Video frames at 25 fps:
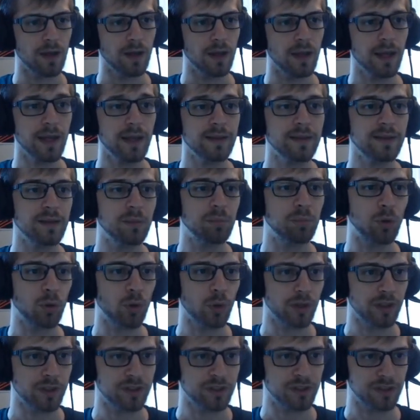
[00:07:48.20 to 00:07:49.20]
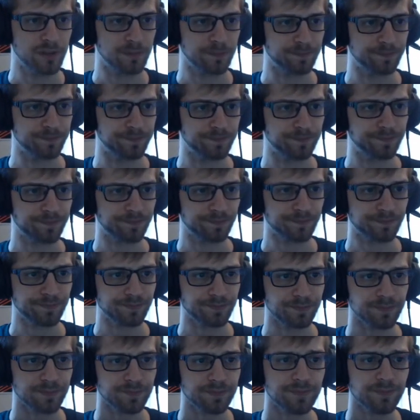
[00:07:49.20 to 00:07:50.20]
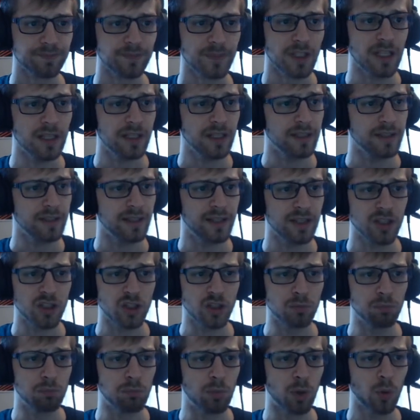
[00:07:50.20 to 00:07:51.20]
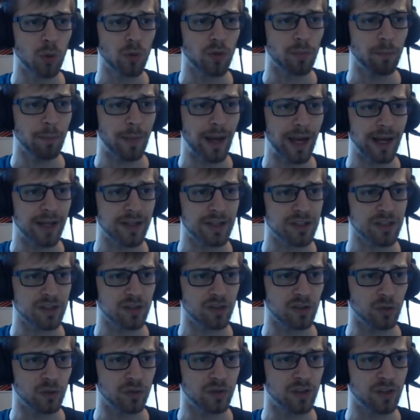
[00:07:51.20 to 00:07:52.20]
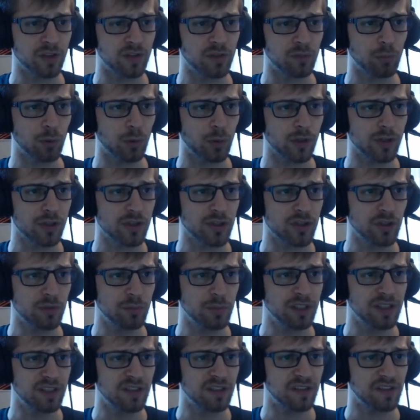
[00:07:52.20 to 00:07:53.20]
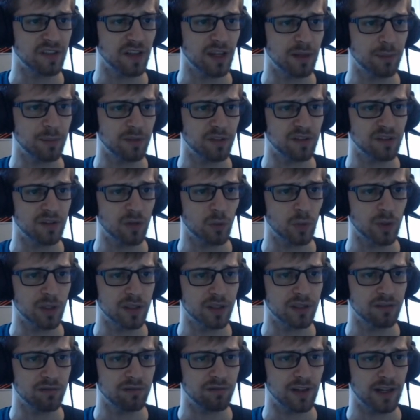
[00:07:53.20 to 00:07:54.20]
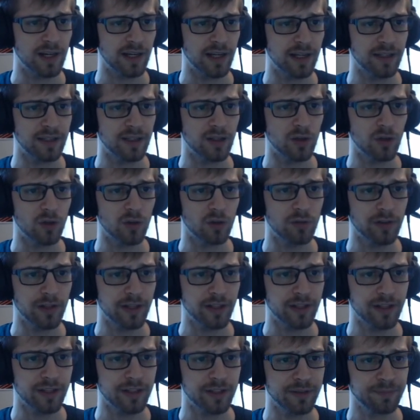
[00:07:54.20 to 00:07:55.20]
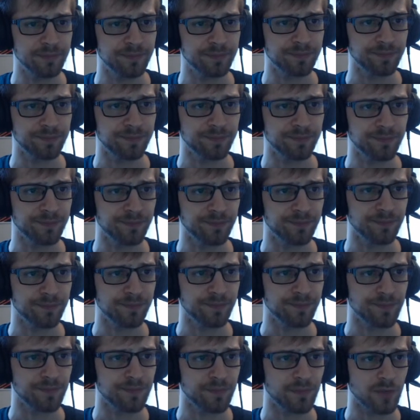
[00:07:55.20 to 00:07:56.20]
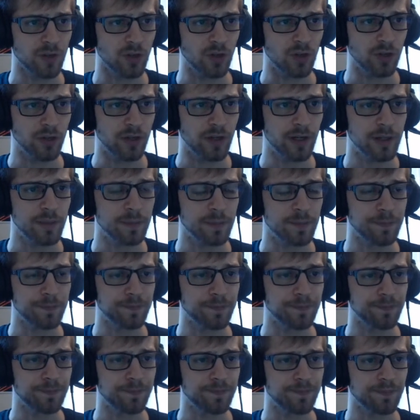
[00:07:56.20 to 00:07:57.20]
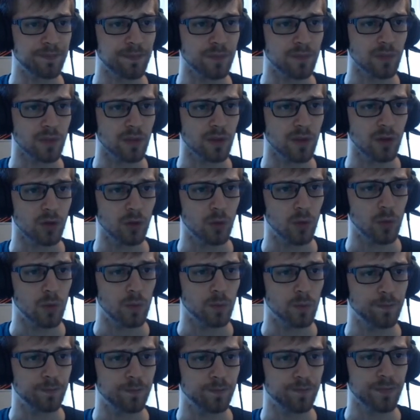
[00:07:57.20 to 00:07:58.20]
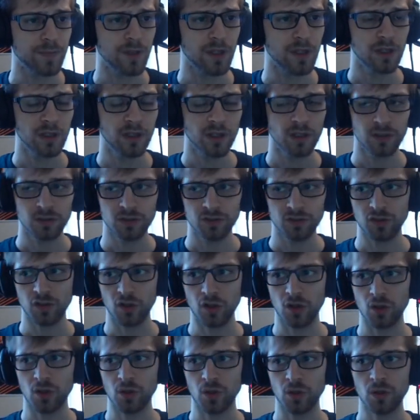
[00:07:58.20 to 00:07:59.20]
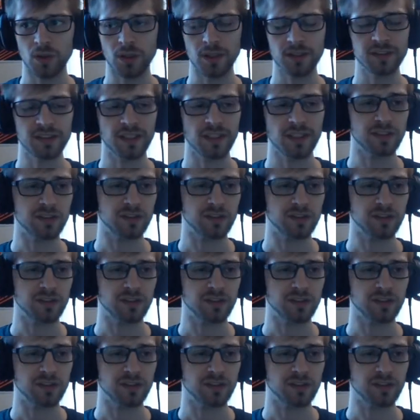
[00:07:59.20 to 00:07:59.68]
and the port they should both match so this port should be the same as the one defined over here all right cool so let's get